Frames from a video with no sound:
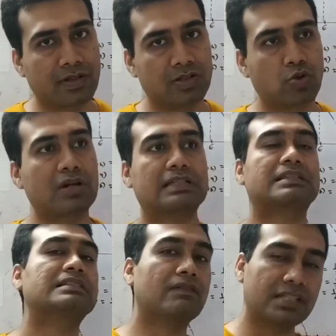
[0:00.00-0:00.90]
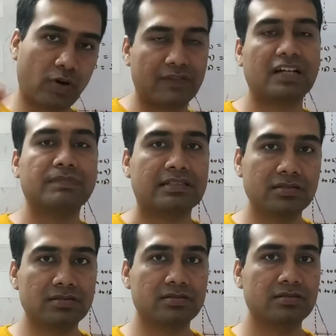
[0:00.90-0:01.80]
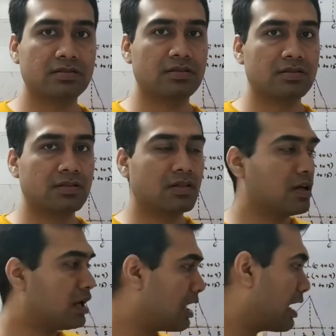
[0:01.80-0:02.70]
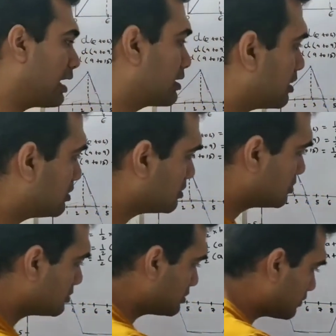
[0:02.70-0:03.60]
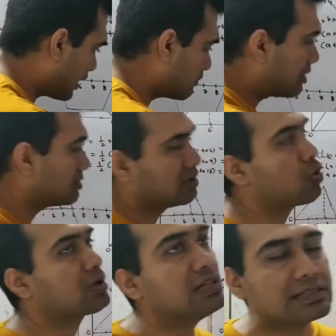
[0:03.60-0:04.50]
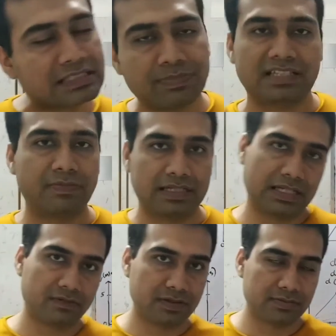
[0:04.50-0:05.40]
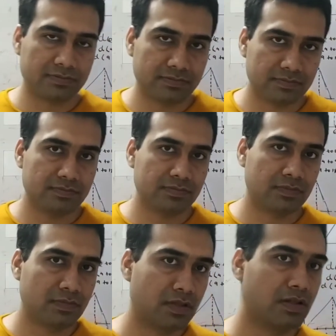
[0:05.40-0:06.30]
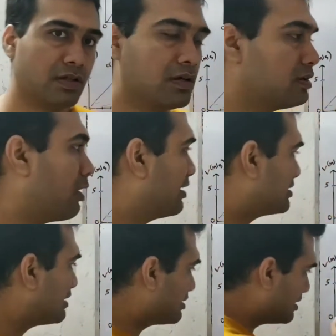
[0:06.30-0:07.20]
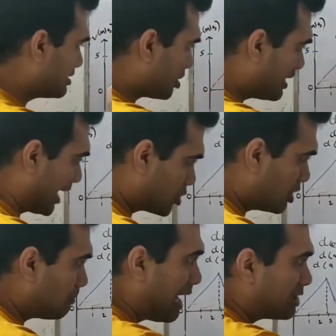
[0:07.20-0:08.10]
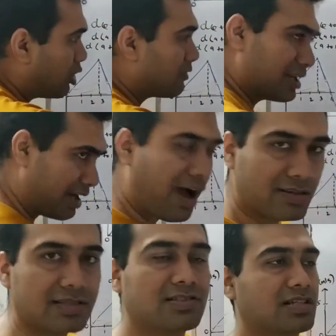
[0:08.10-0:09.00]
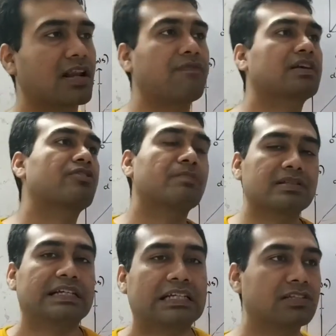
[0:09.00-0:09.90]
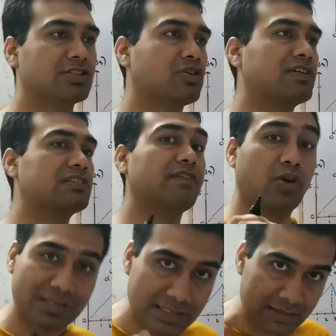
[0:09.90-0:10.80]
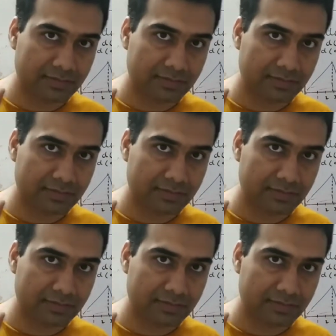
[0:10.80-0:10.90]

Total distance covered is 45 meters and 5 meters is the total displacement covered. Now understand that this is not the actual path of the car, this is just a graphical representation of its velocity.